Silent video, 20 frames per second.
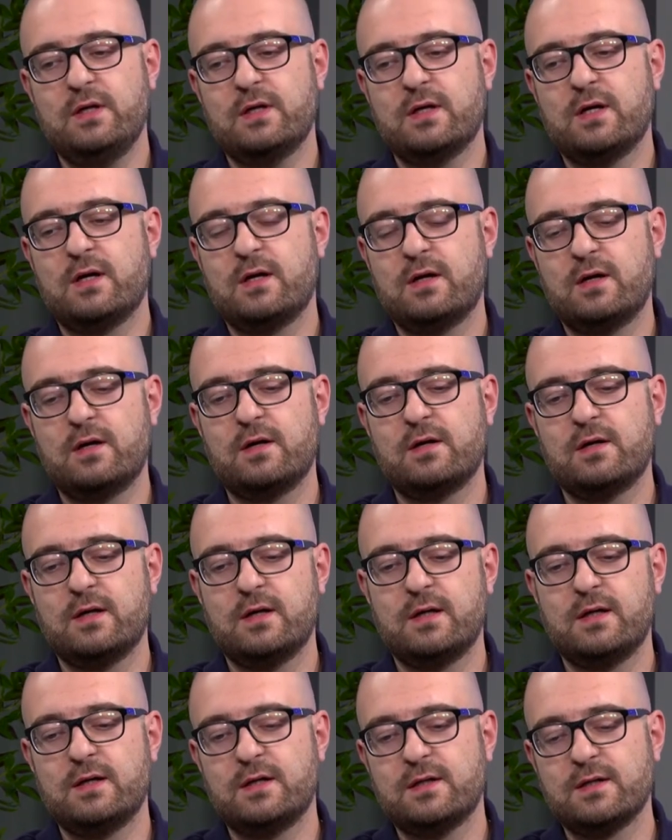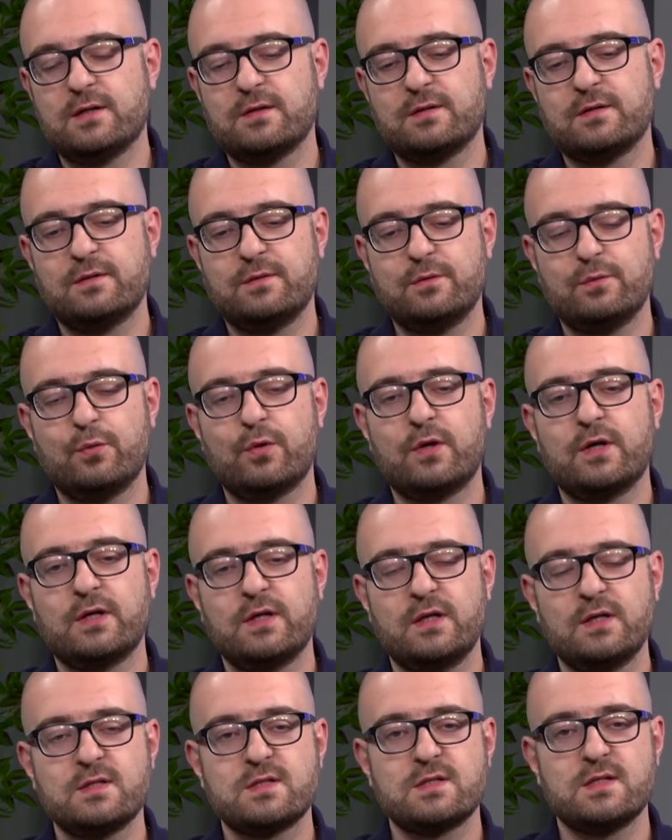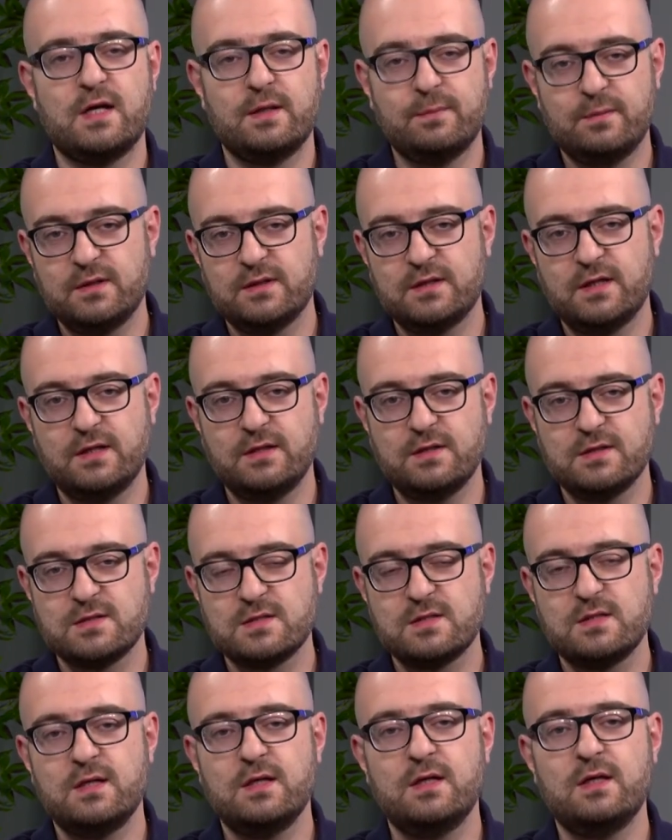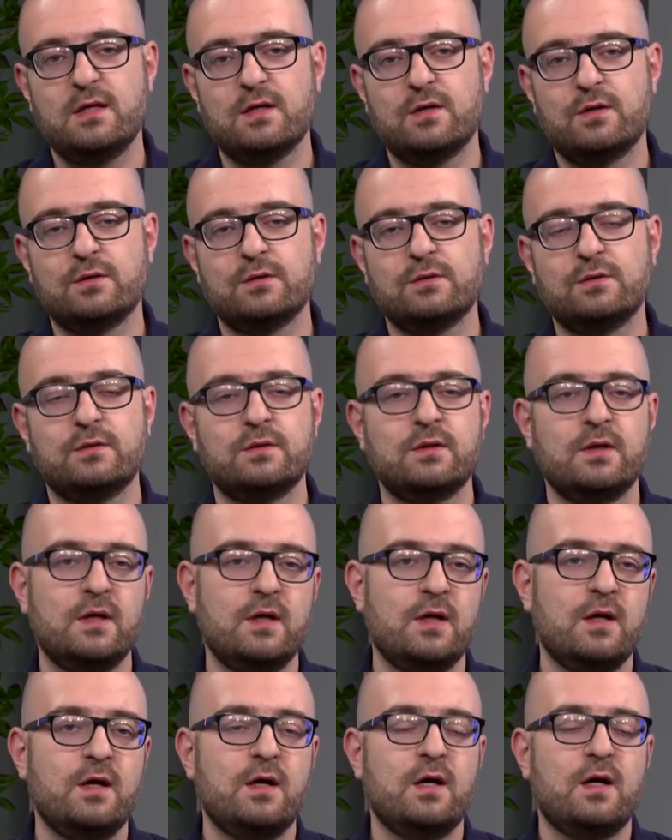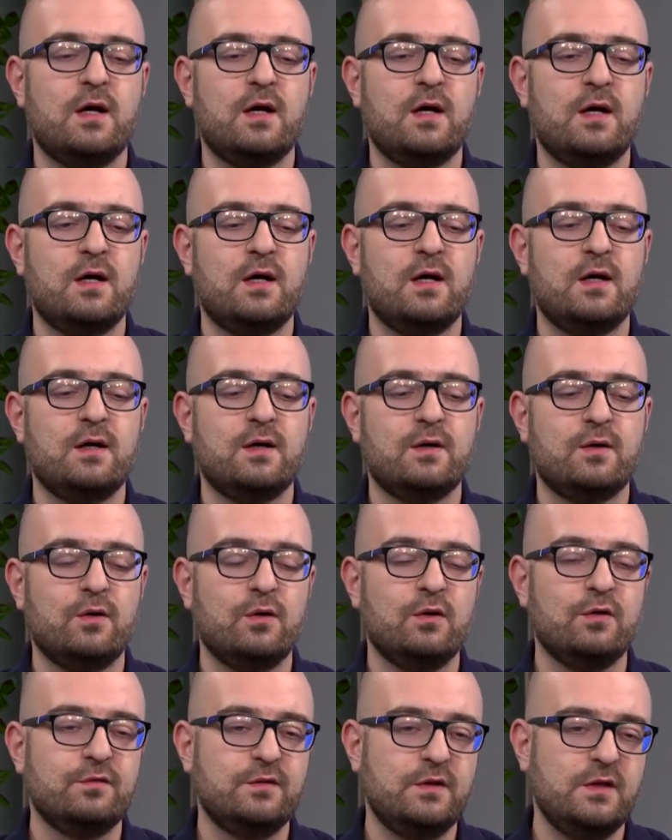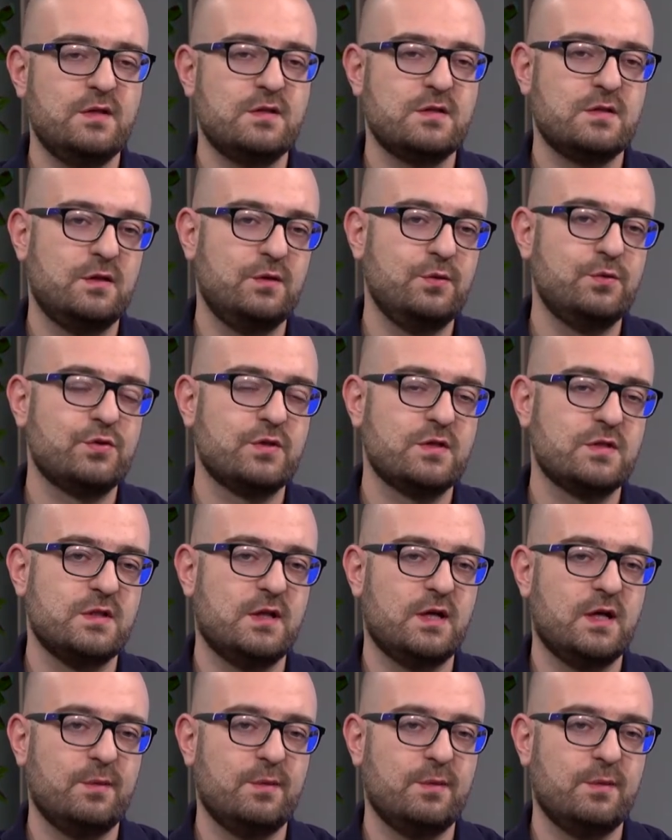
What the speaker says: are working simultaneously on all of these solutions that I